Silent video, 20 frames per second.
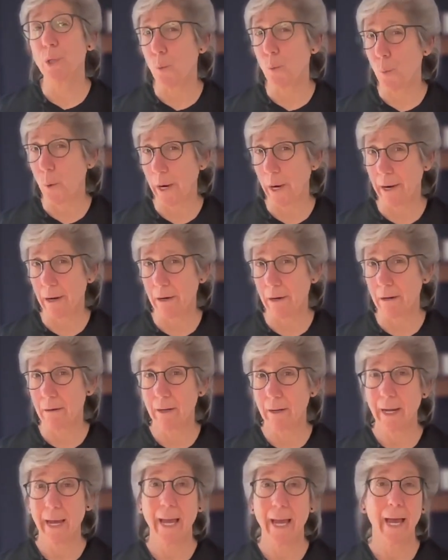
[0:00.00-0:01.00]
where,
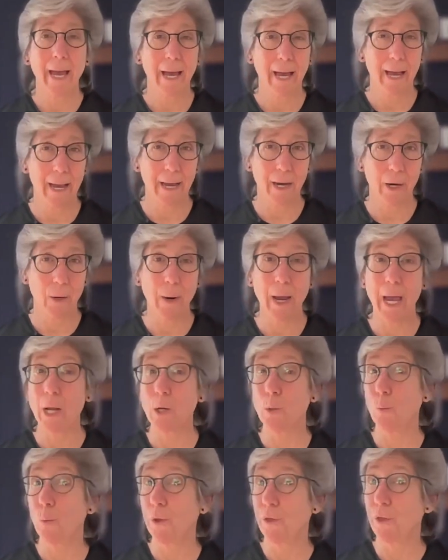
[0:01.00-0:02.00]
how,
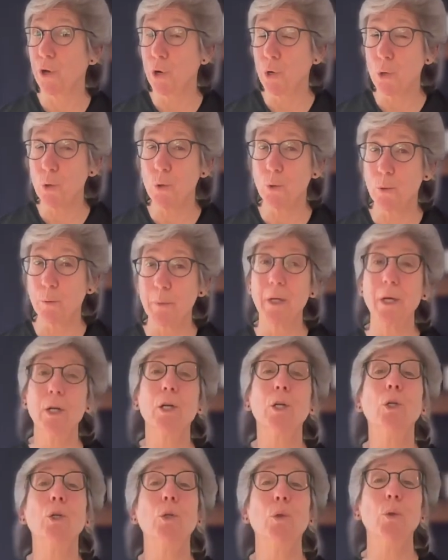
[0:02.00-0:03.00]
and with whom
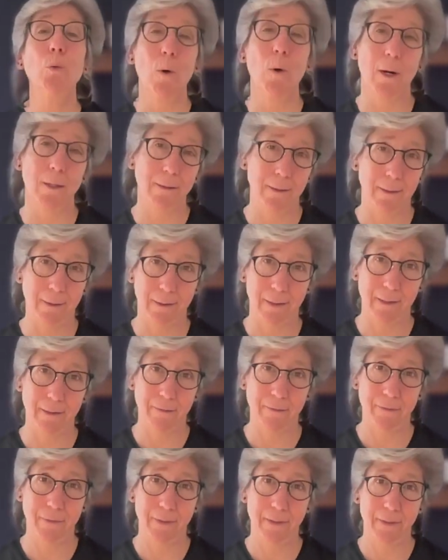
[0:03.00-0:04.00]
you want to
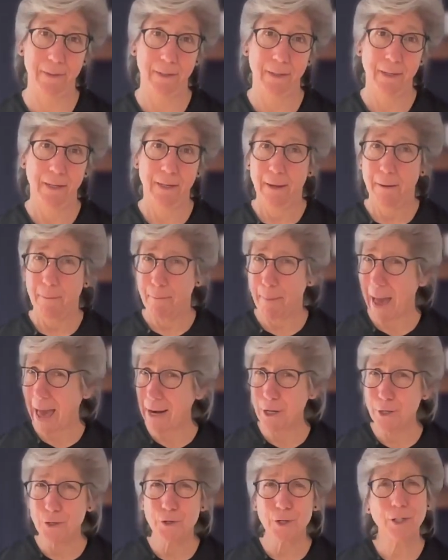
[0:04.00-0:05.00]
live,
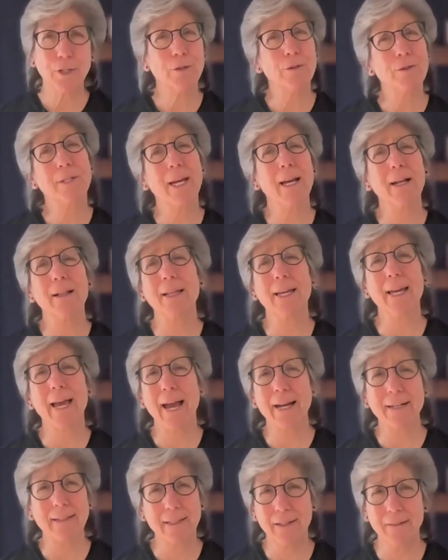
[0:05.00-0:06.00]
managing your daily
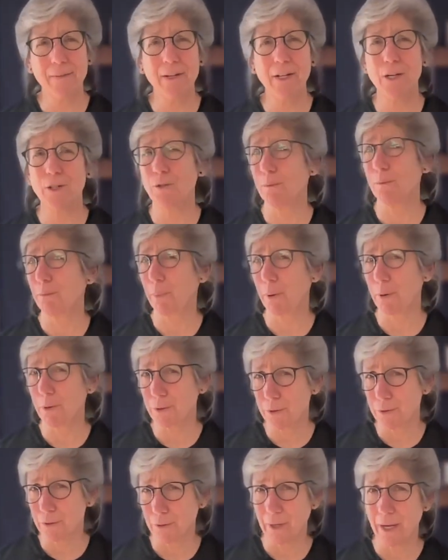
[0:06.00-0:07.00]
activities and
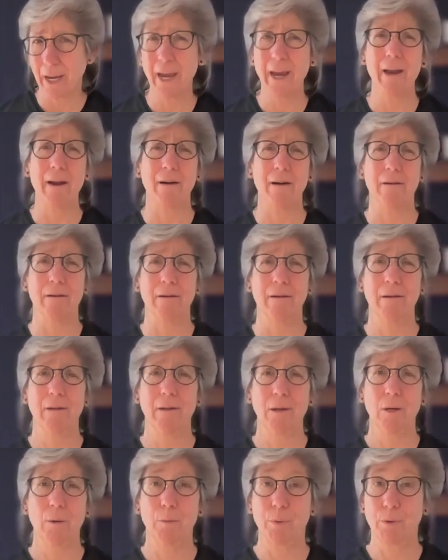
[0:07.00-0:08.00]
personal care,
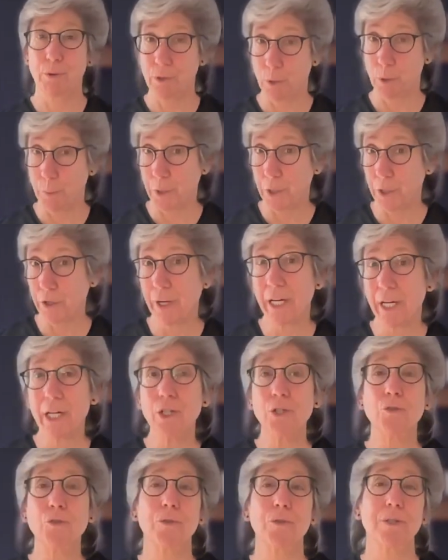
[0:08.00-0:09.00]
pursuing your
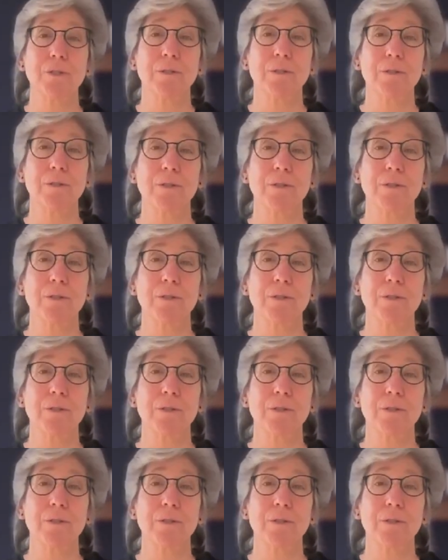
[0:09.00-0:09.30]
interests,